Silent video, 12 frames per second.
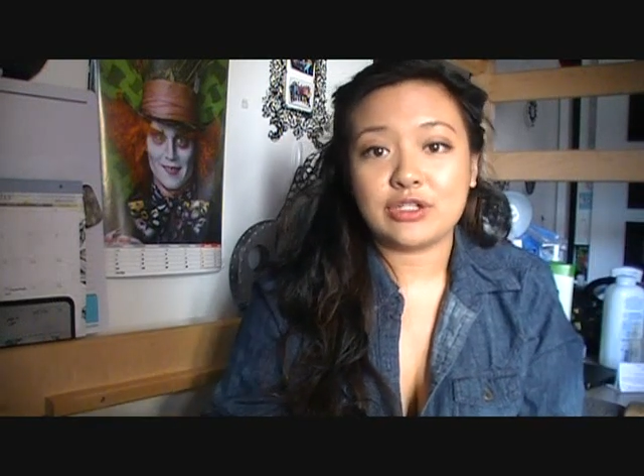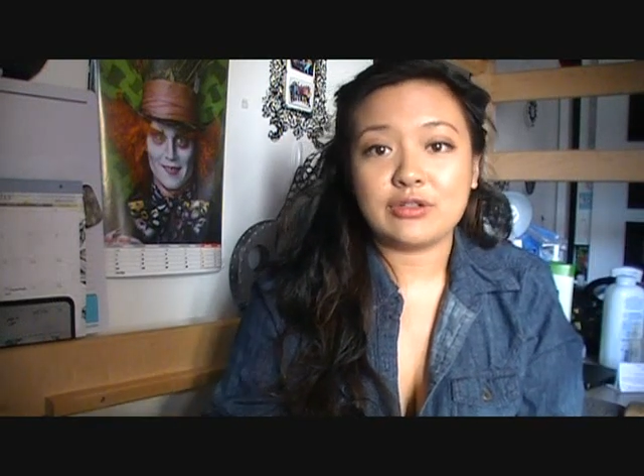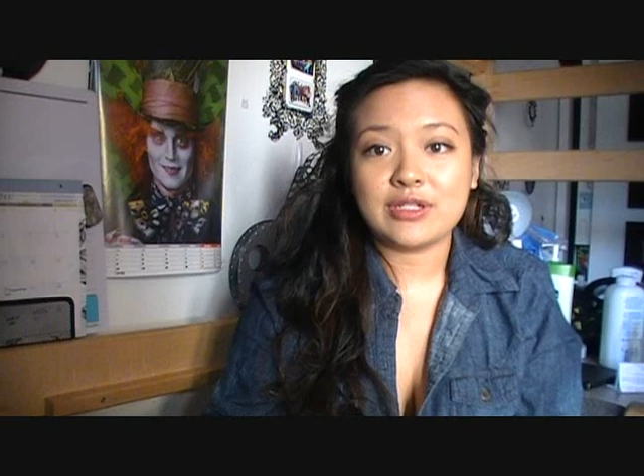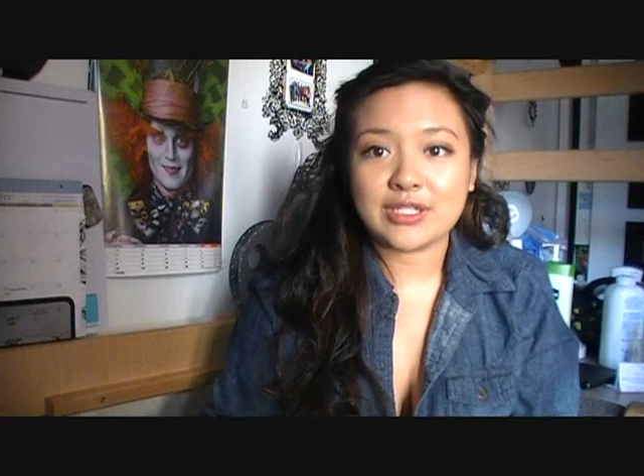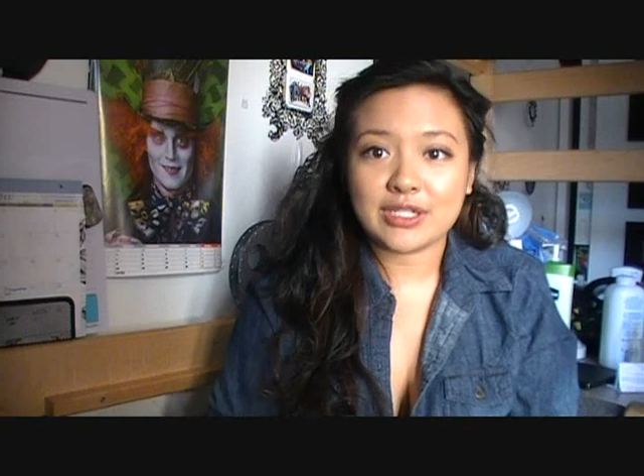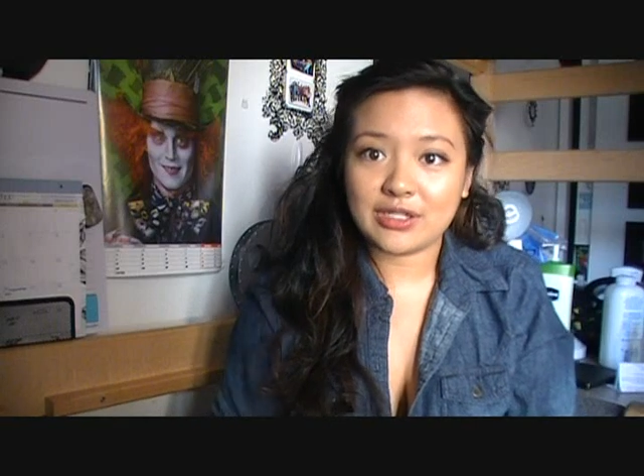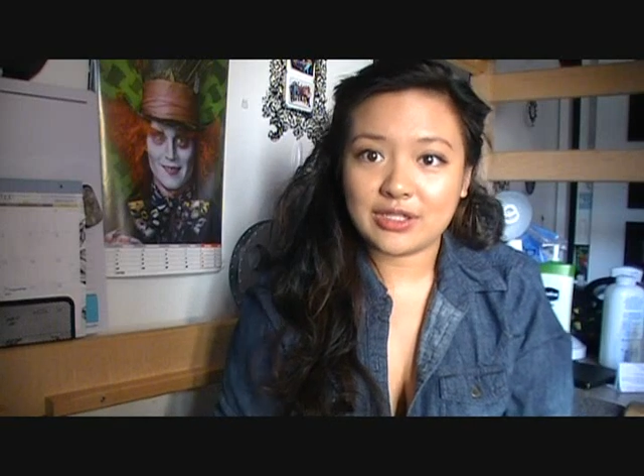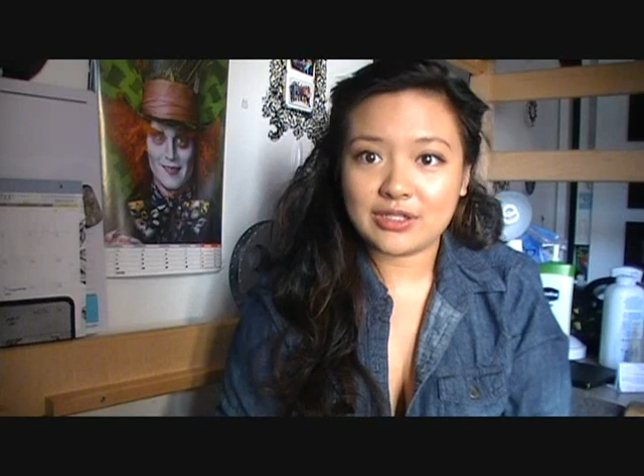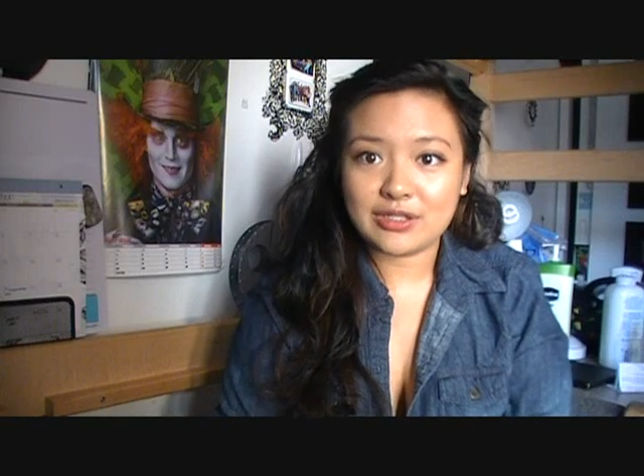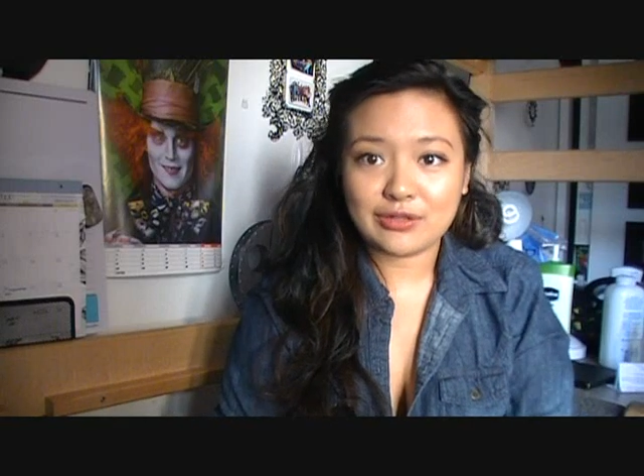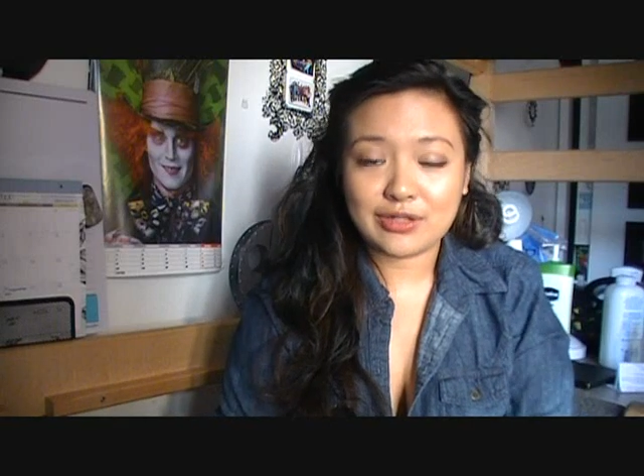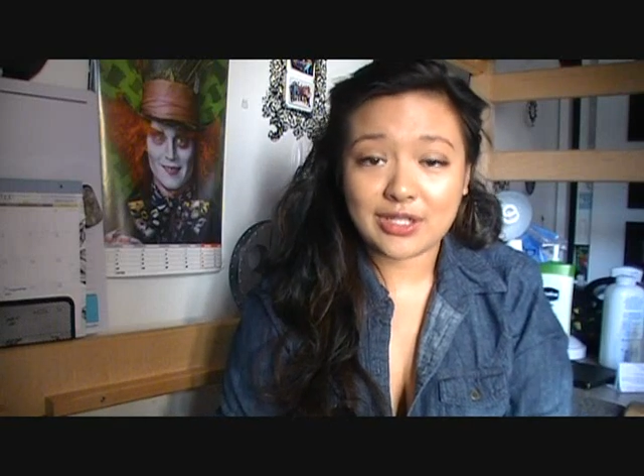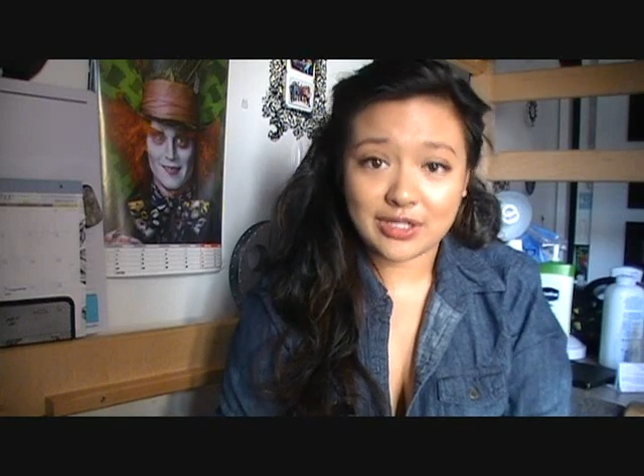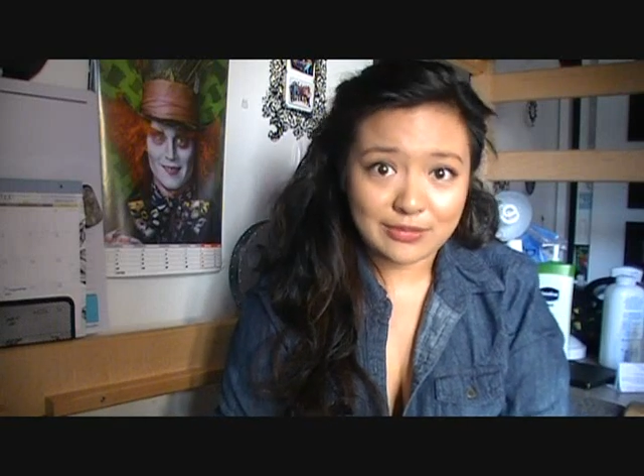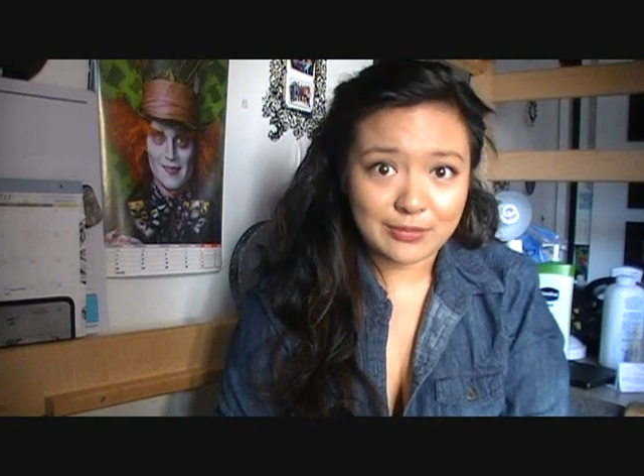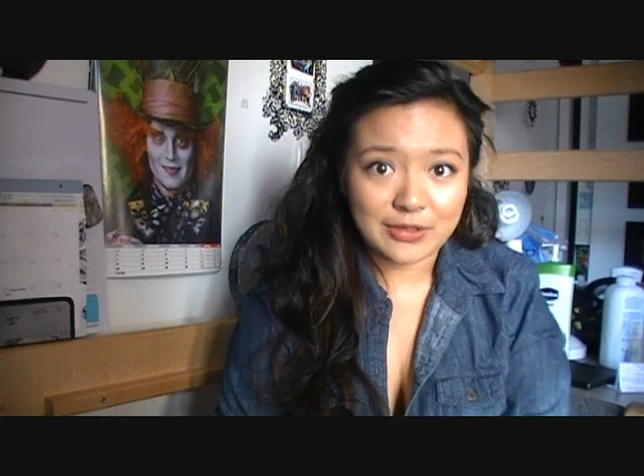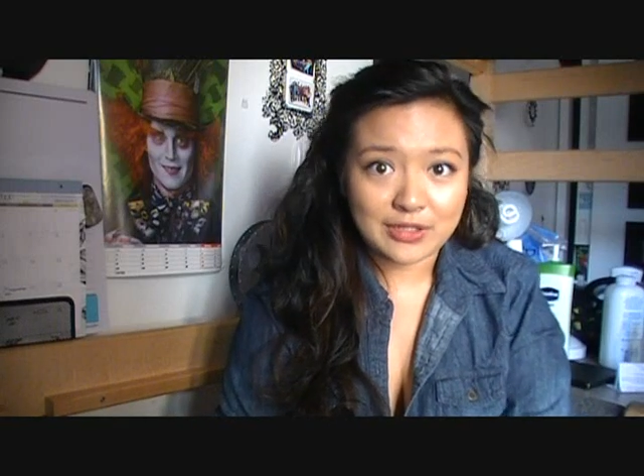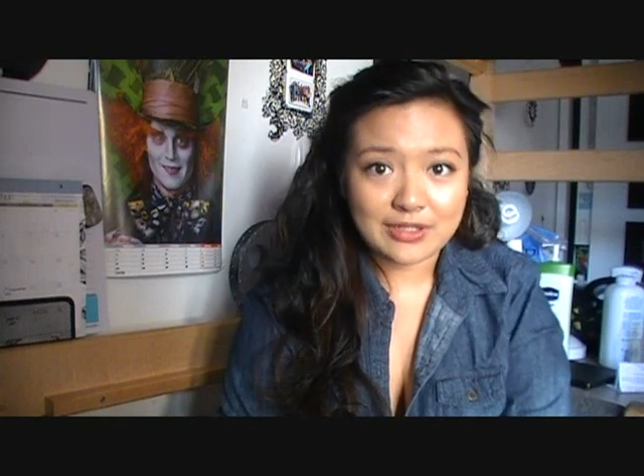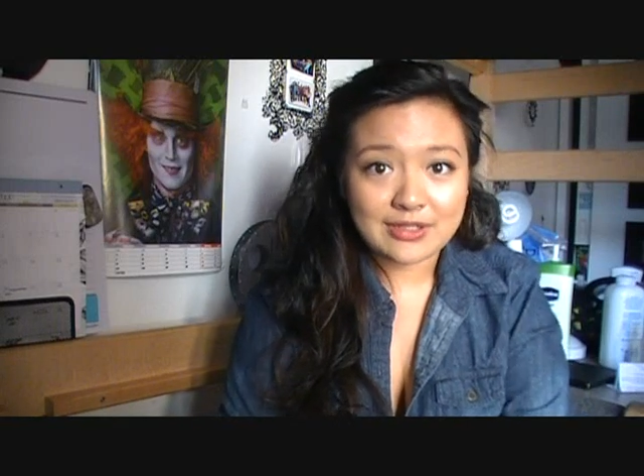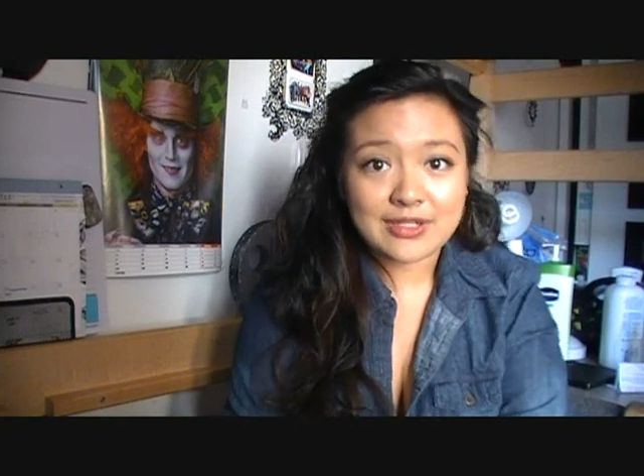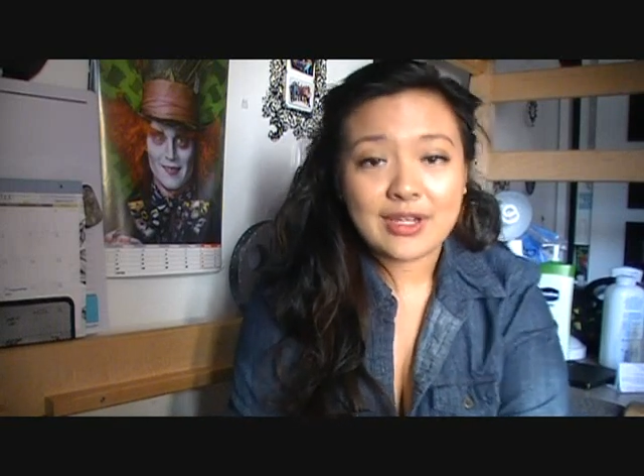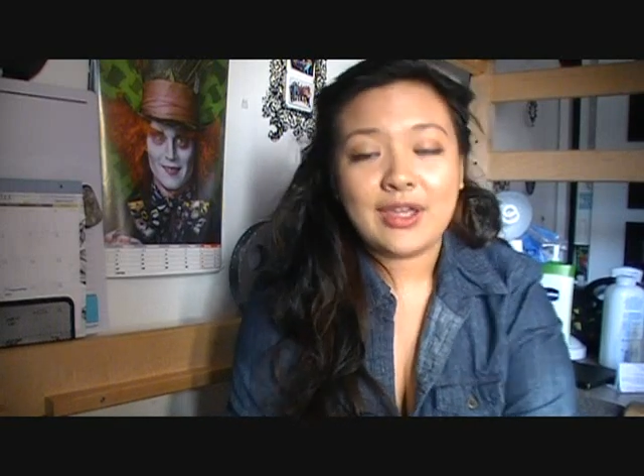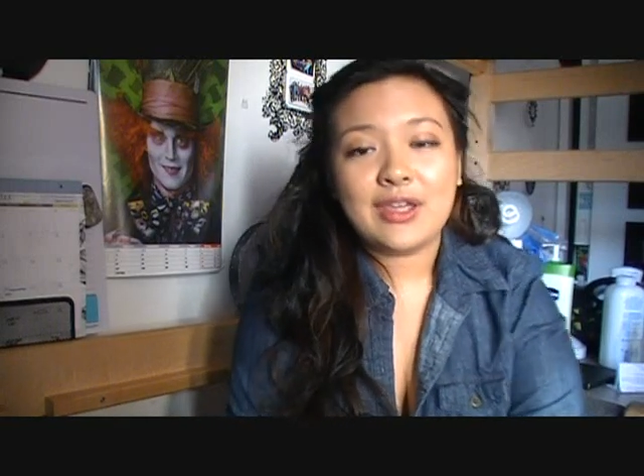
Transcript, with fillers: screens that you can do and that's where it is.